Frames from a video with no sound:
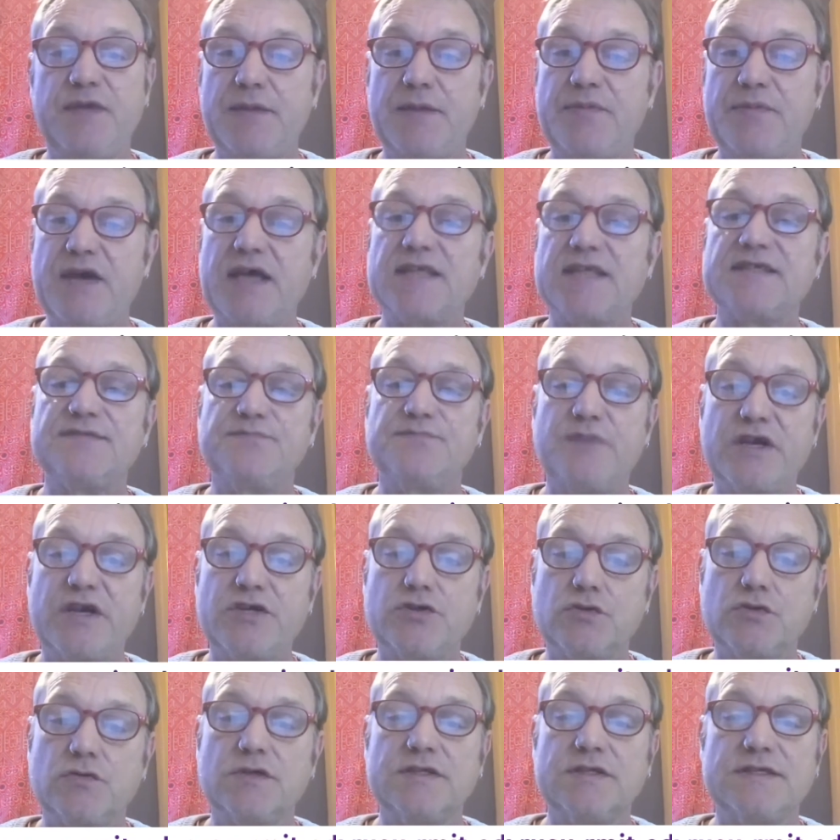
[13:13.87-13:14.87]
about
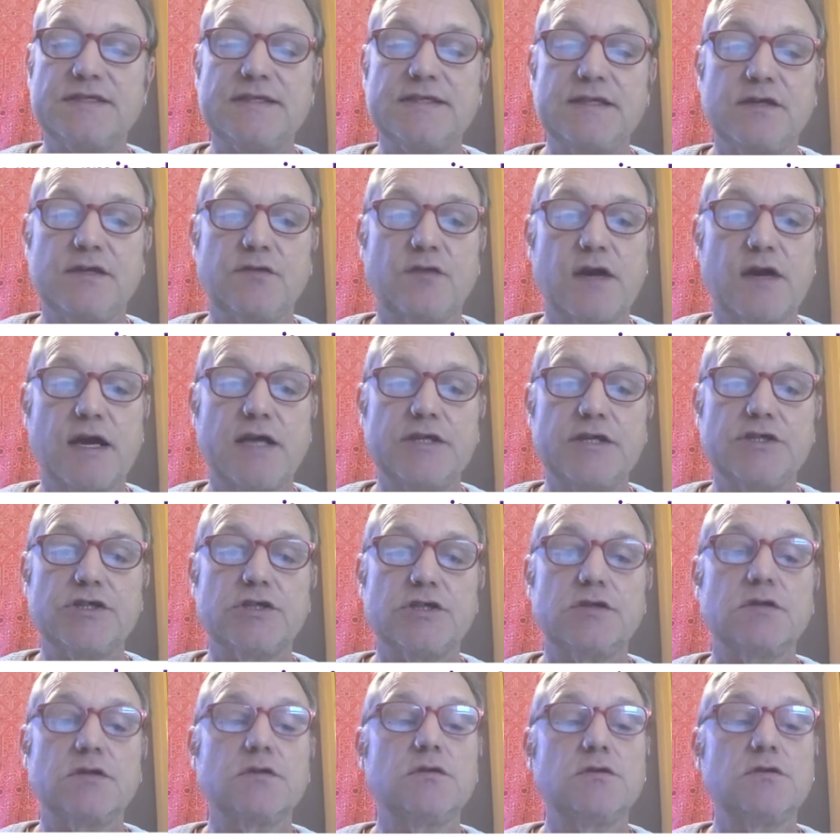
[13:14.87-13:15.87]
special
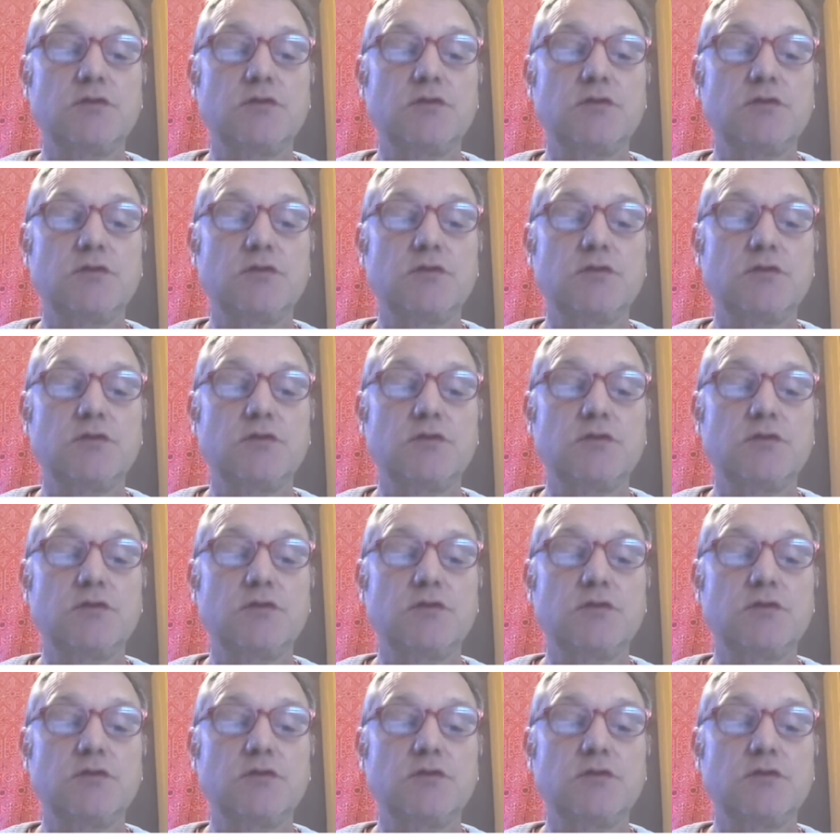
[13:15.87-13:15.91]
consideration,